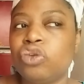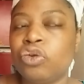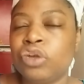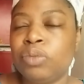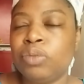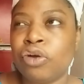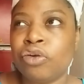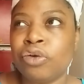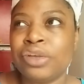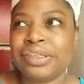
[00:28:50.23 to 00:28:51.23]
Tori
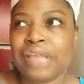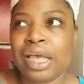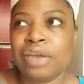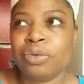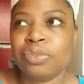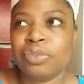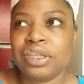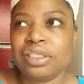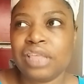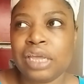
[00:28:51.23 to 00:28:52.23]
Morrow because I don't
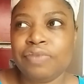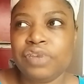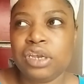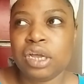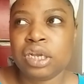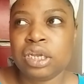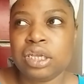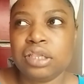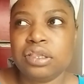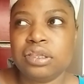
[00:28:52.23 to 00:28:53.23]
think they've done
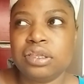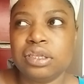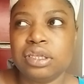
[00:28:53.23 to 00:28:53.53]
it.